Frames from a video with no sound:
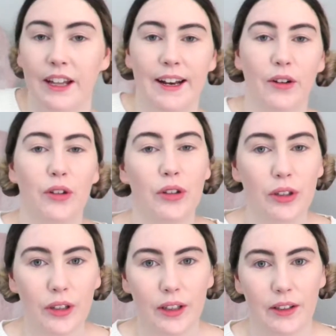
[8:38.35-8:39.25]
that
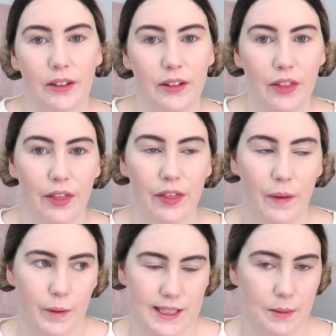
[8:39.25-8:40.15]
all
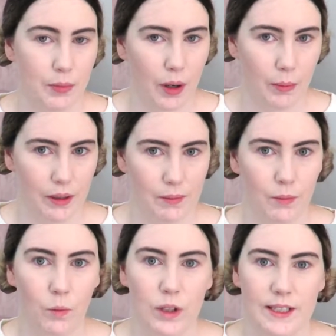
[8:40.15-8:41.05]
that was the
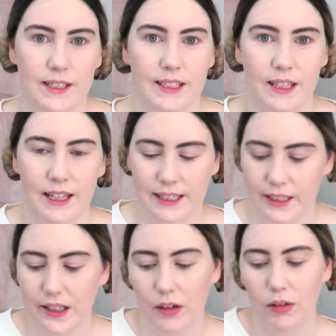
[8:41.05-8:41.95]
problem was there's
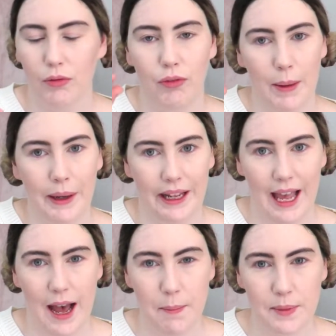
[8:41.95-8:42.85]
little rubber
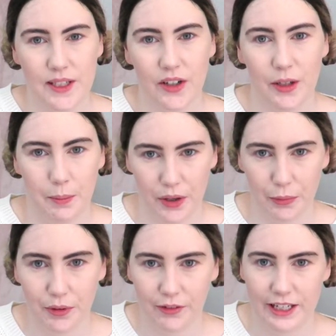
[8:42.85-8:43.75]
caps on the
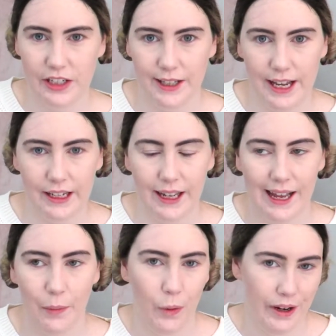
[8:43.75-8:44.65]
bottom of each leg,
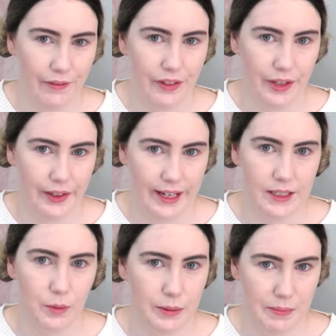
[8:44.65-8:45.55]
and one of the
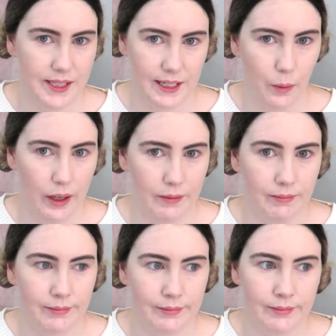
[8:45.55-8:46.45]
legs was missing one.
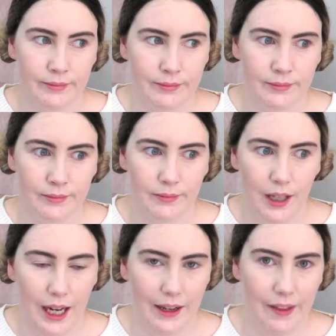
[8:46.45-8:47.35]

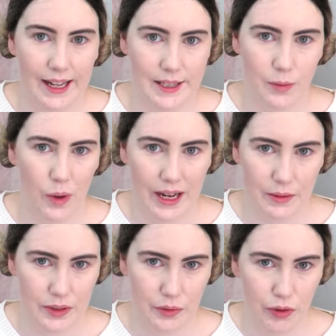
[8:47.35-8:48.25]
And that's why
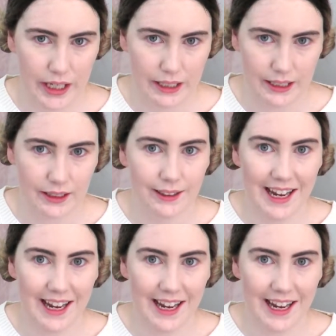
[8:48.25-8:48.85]
it was rickety.